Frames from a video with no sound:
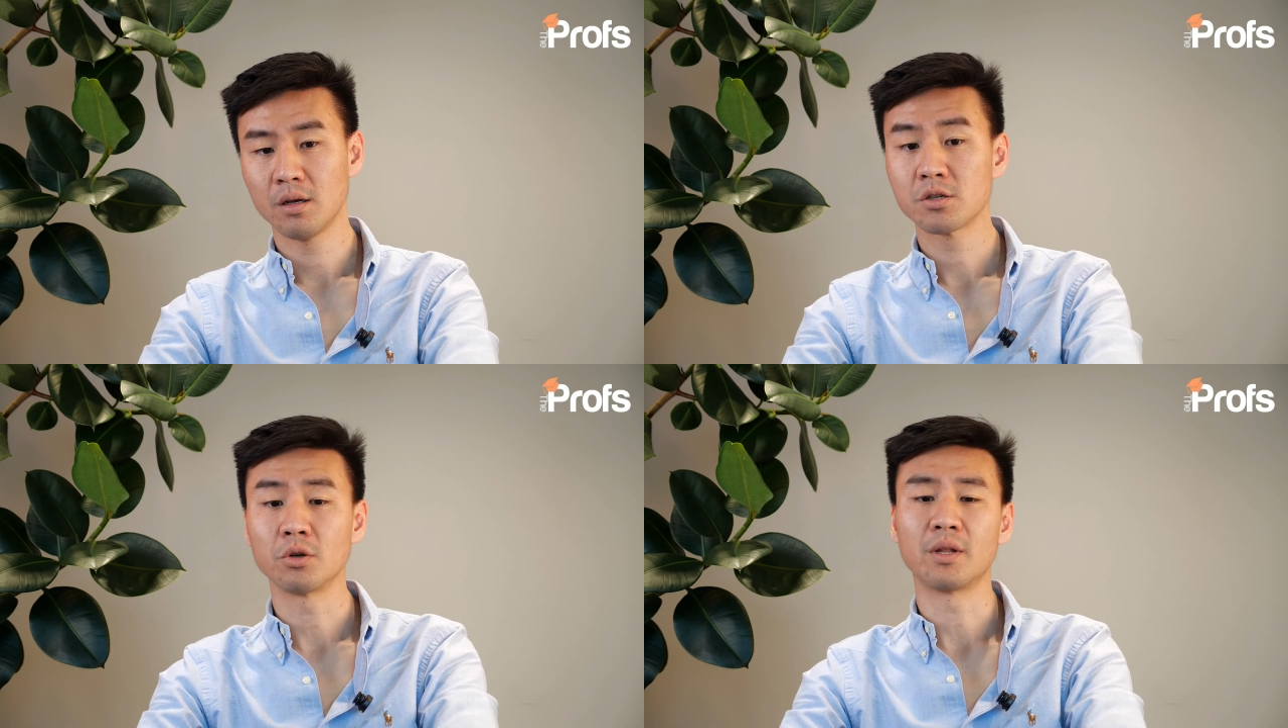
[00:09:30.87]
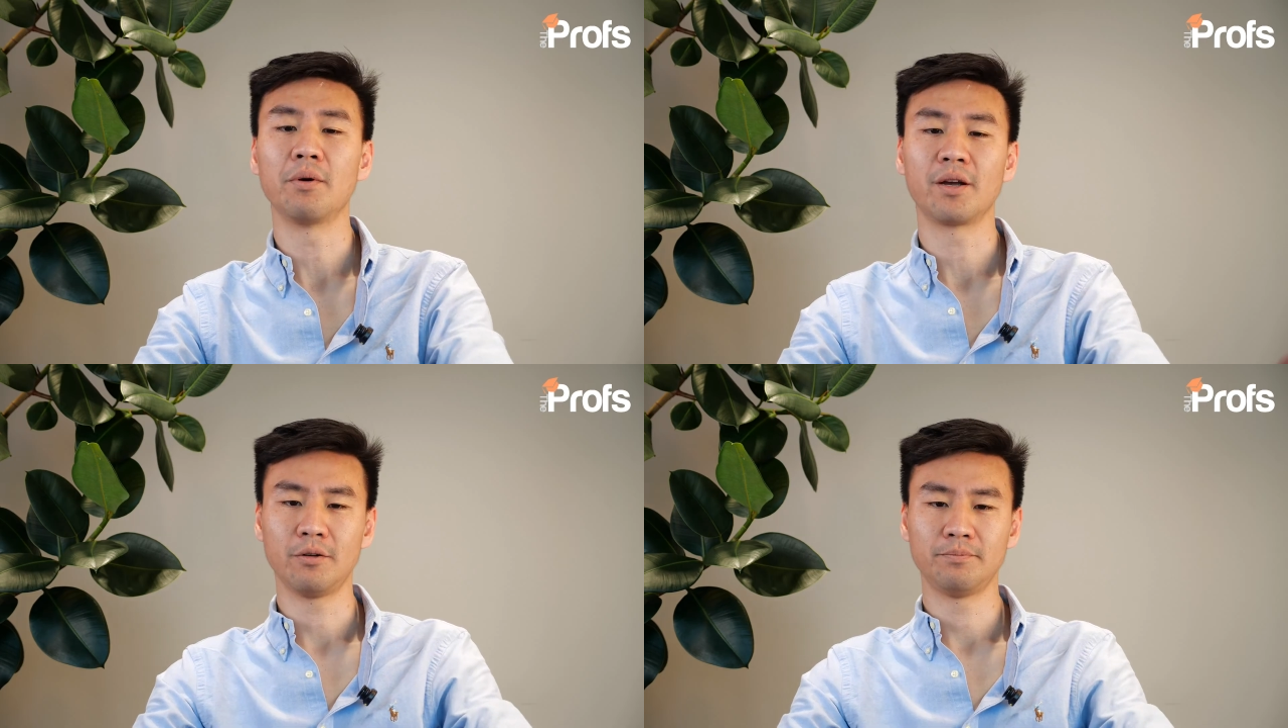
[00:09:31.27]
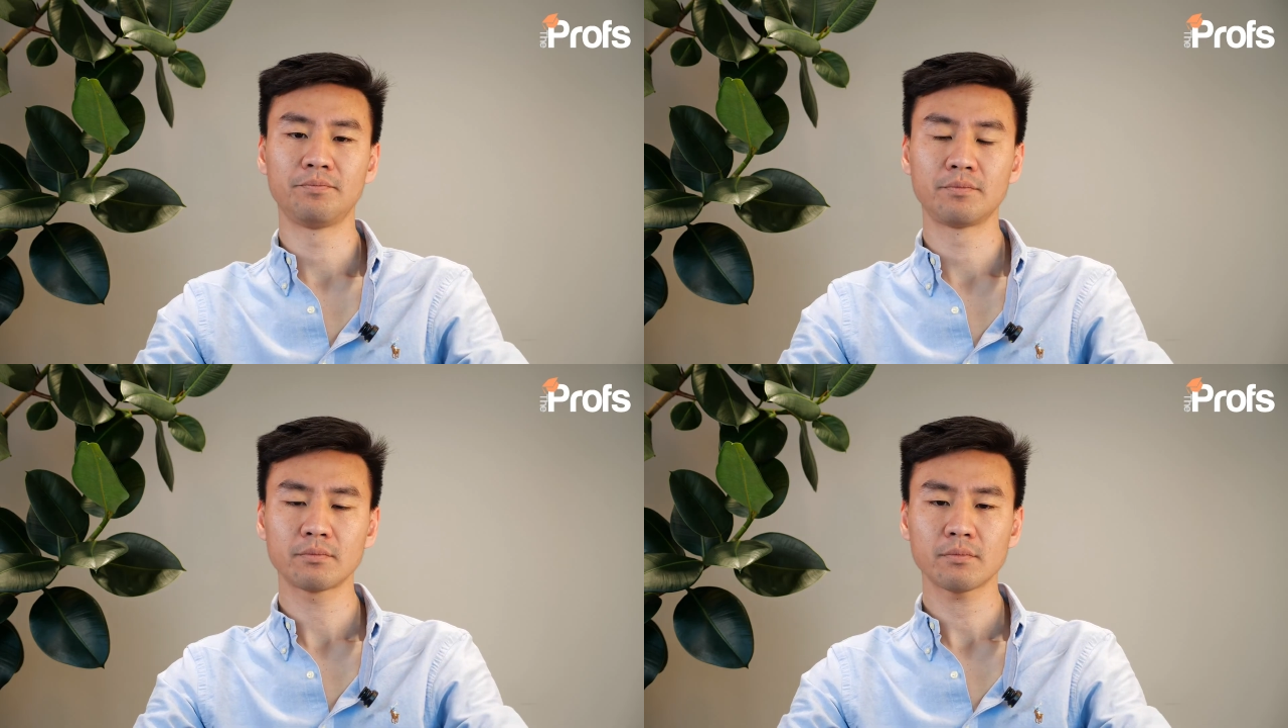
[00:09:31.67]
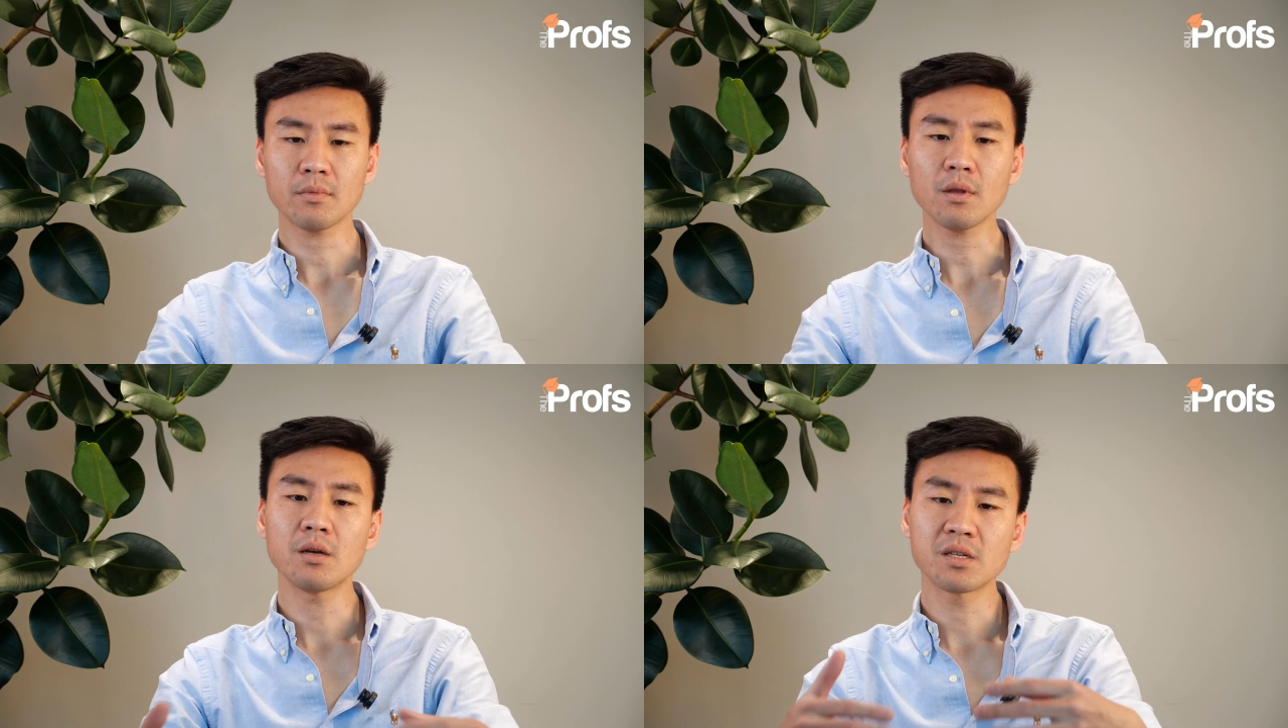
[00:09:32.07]
So there we go.
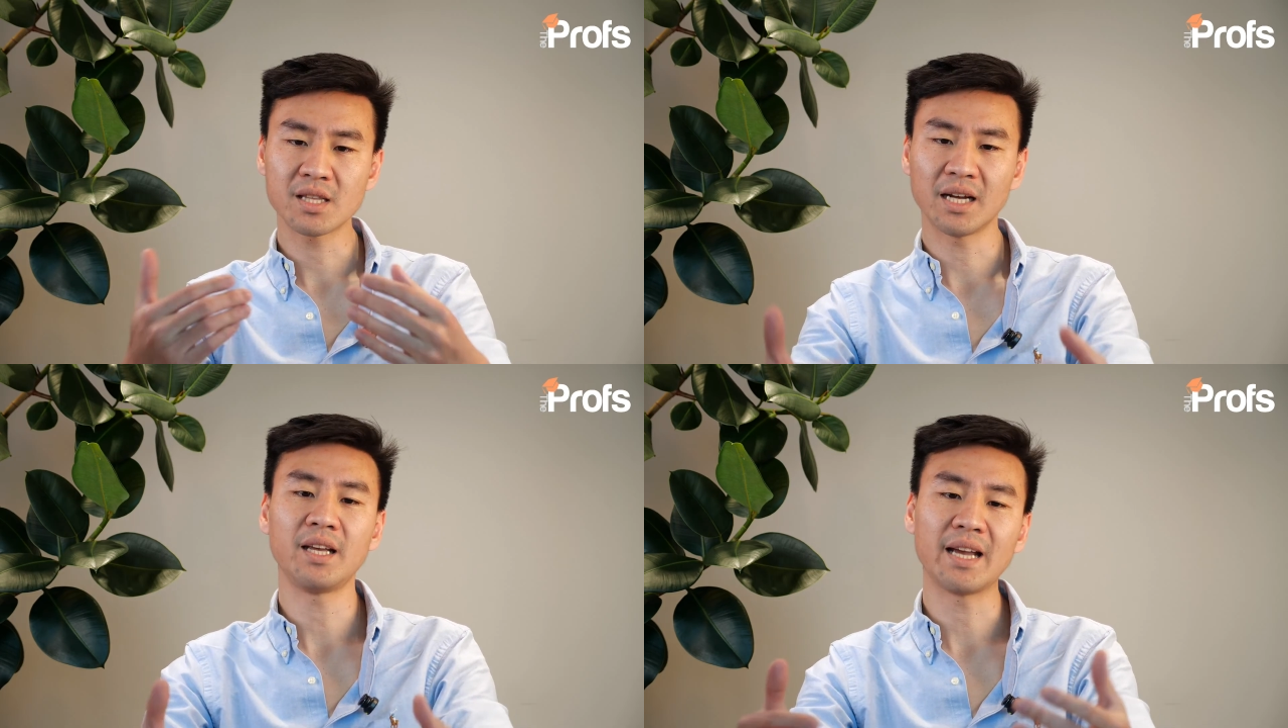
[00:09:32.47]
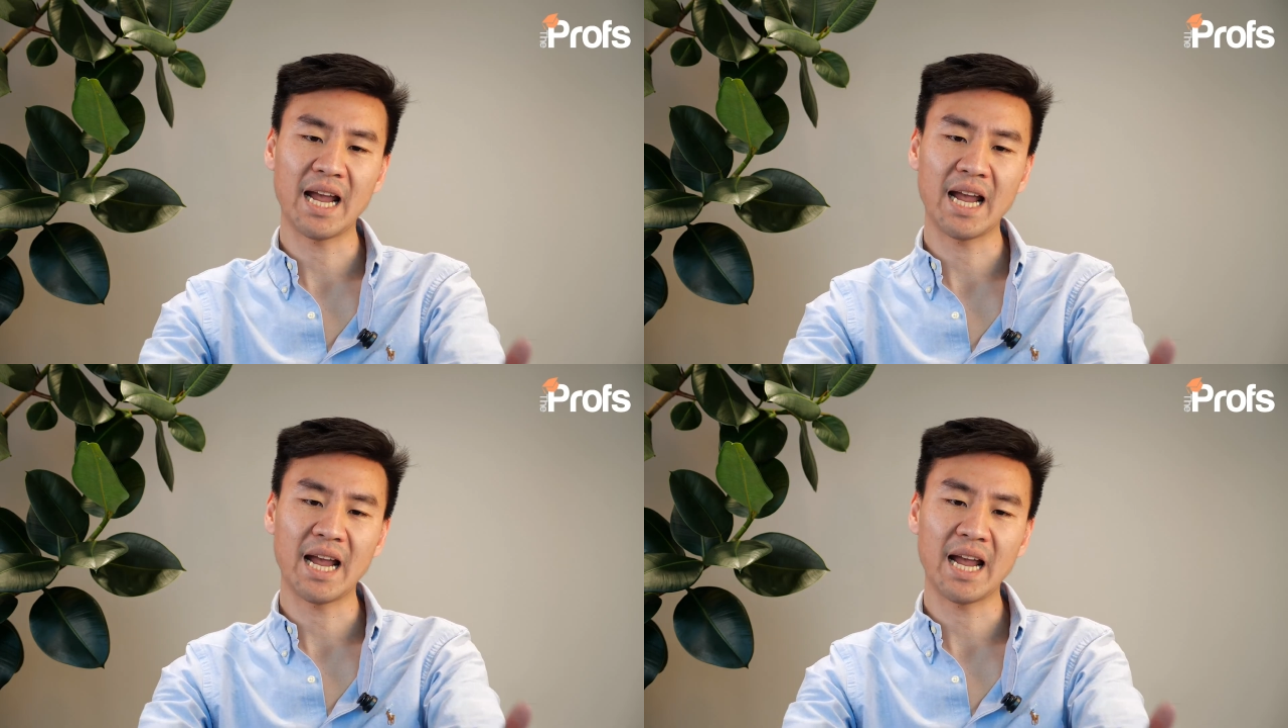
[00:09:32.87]
Studying